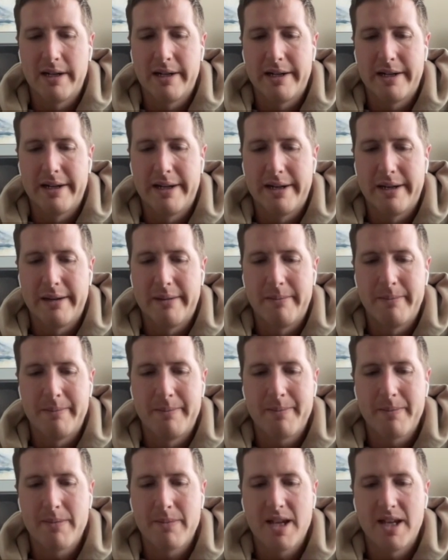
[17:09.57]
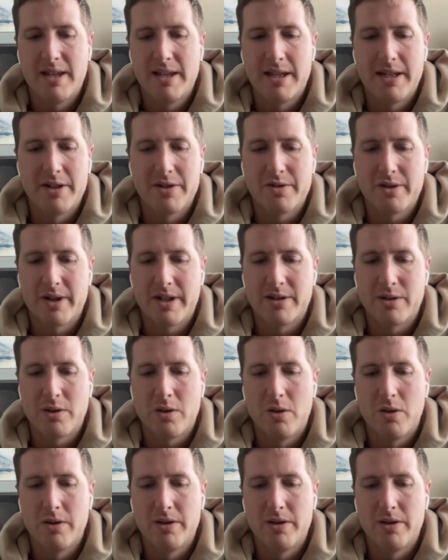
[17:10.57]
and the industry as a whole.